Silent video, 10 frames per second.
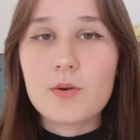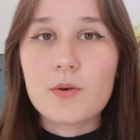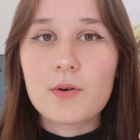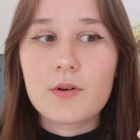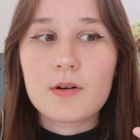
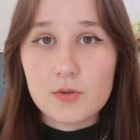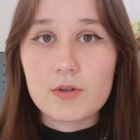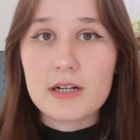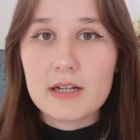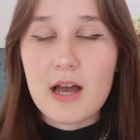your
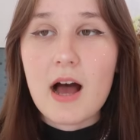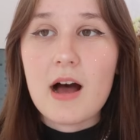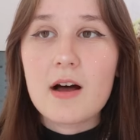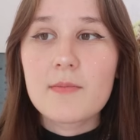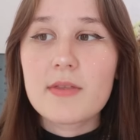story.
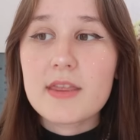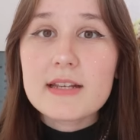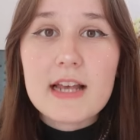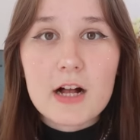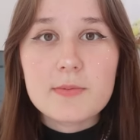Um,
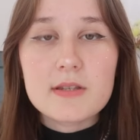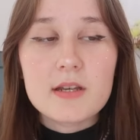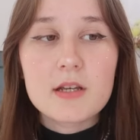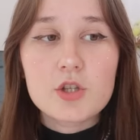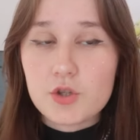this helps
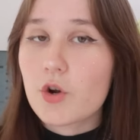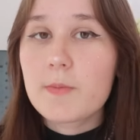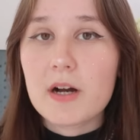so